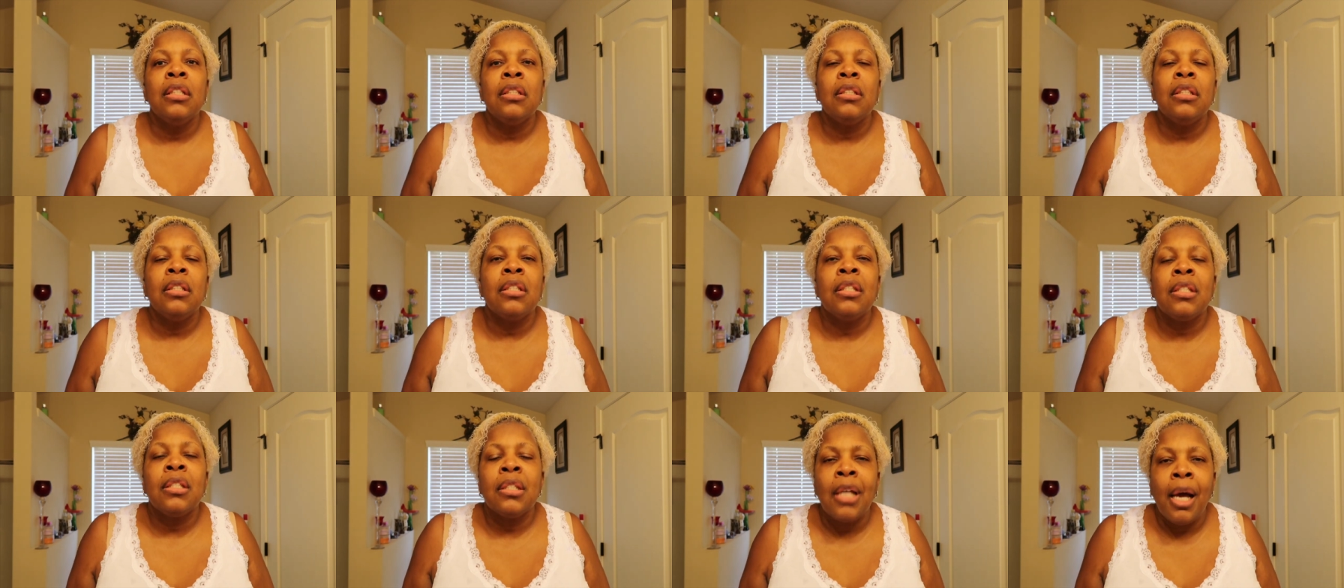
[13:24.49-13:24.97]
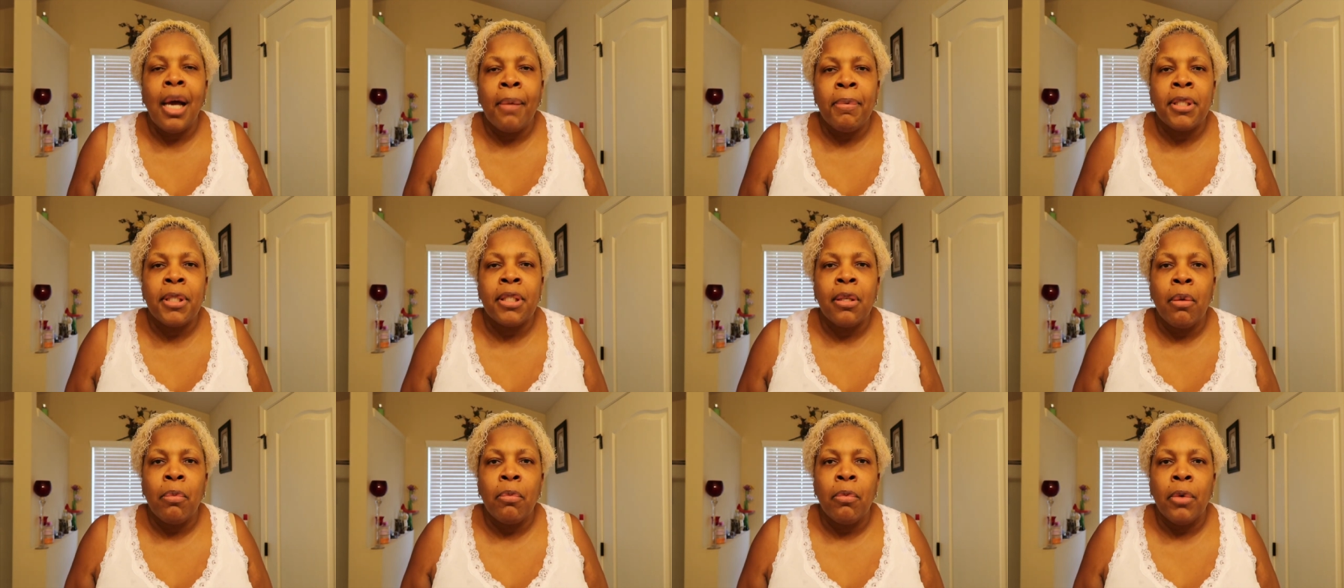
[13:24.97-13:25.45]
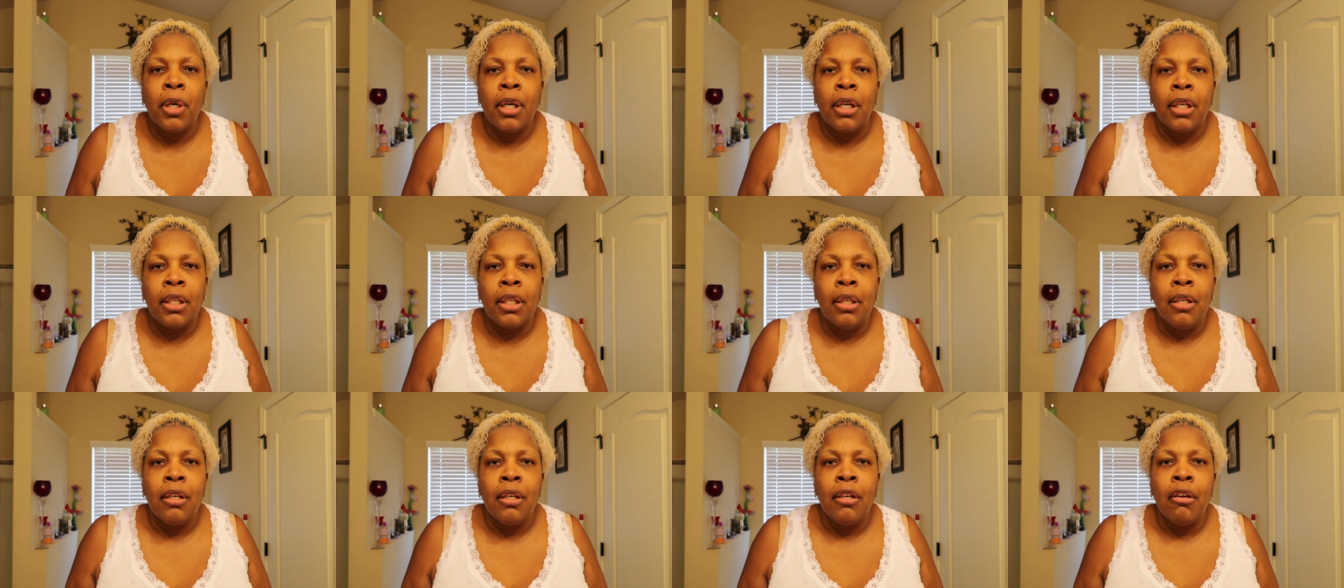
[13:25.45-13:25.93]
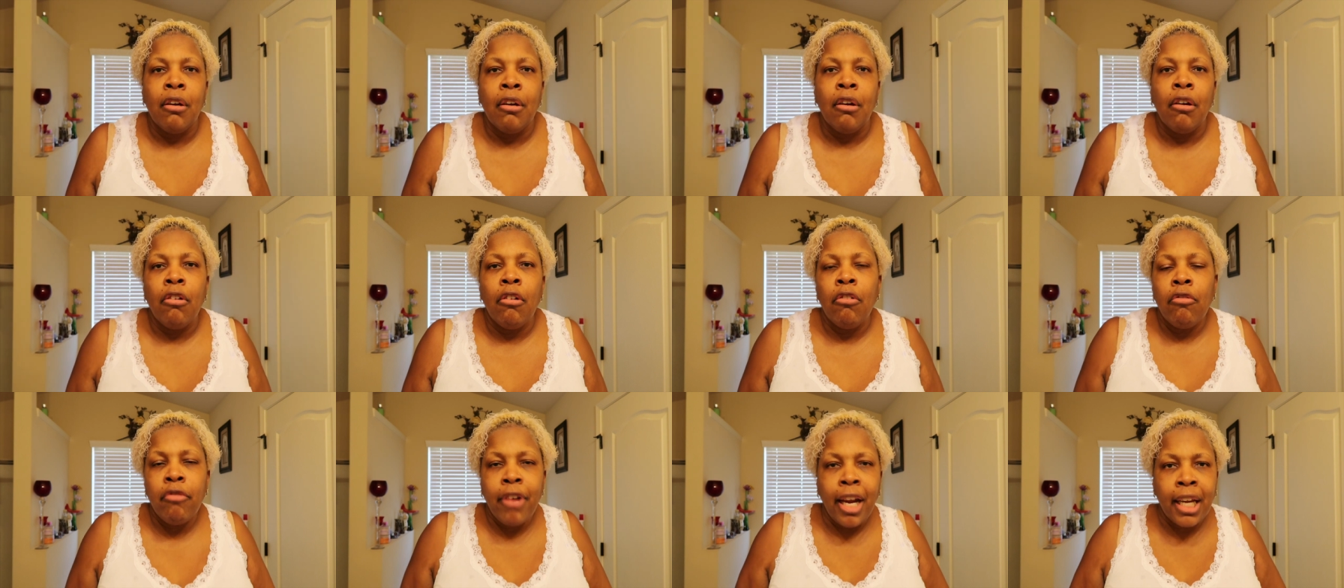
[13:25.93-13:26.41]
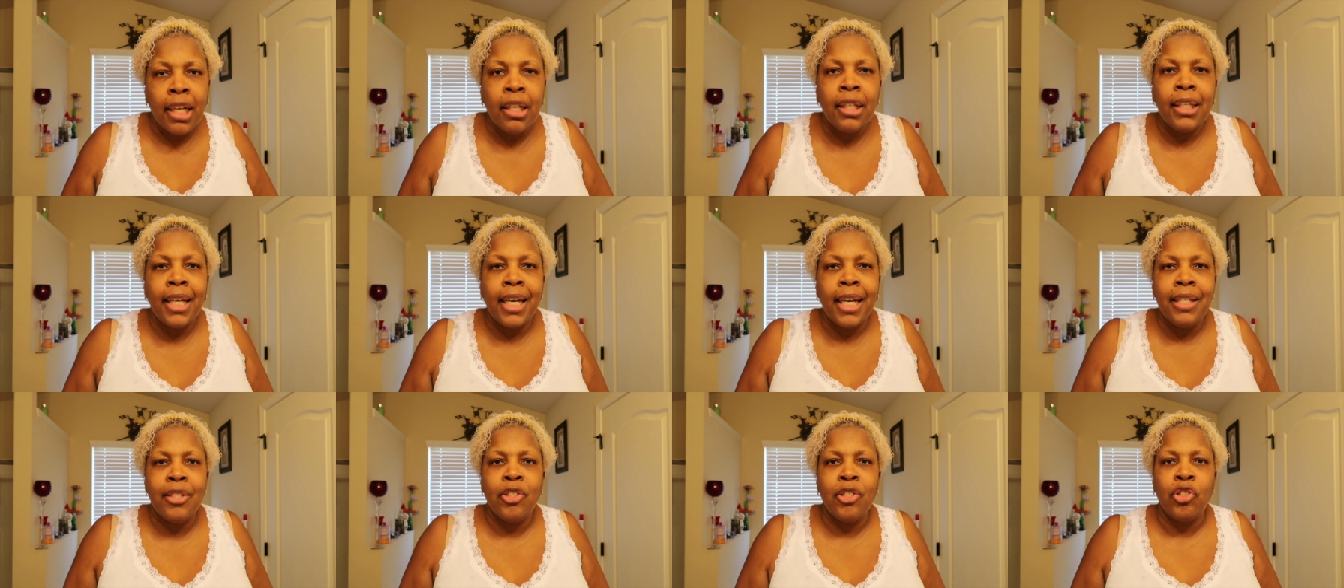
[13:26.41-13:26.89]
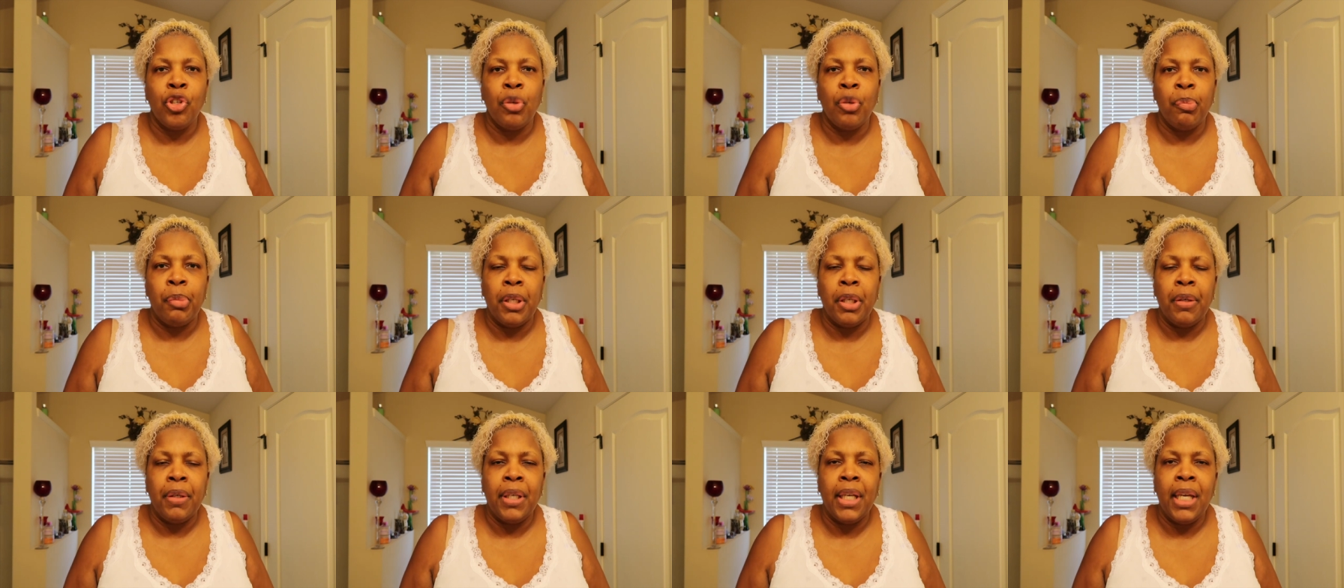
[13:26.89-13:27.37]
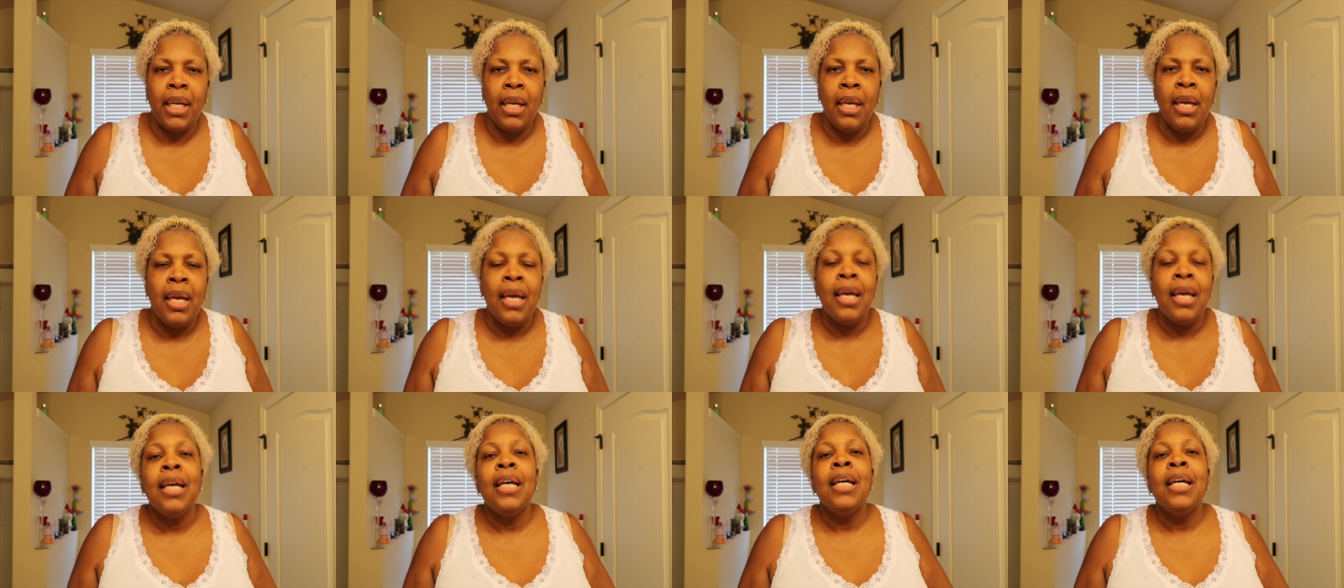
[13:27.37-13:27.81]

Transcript: to stop someone, recognize your beauty,